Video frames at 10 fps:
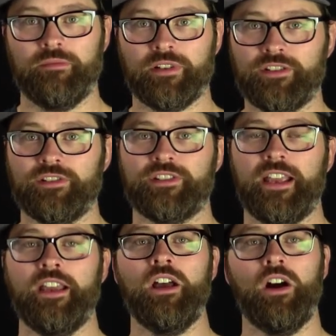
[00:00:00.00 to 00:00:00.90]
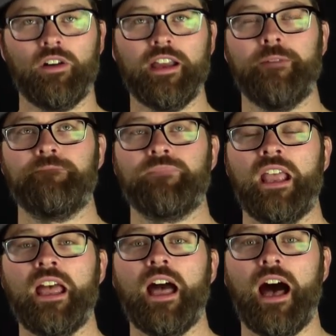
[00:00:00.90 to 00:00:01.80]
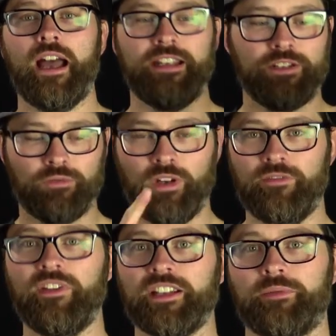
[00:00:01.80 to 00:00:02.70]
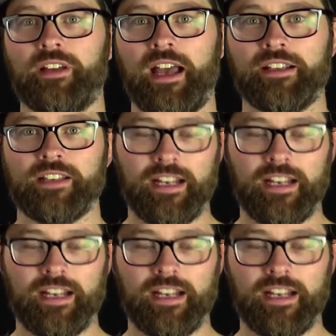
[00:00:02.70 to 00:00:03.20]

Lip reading: Because you can say, okay, I need to run Facebook ads.